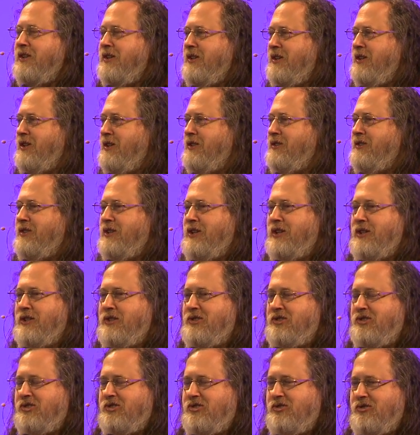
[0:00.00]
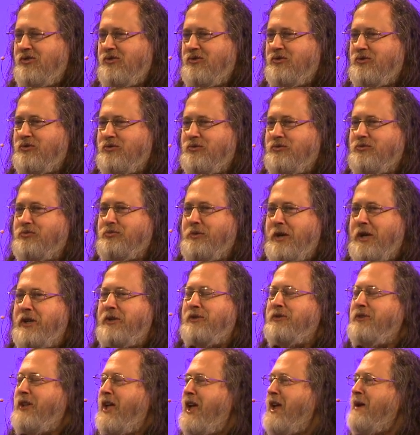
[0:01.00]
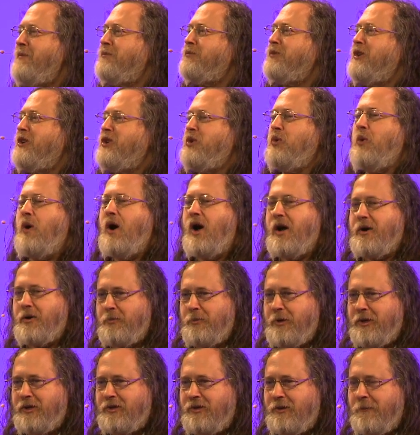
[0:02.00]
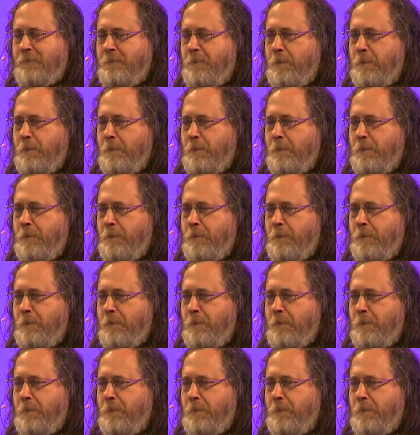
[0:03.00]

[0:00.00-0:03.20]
in its real name requirement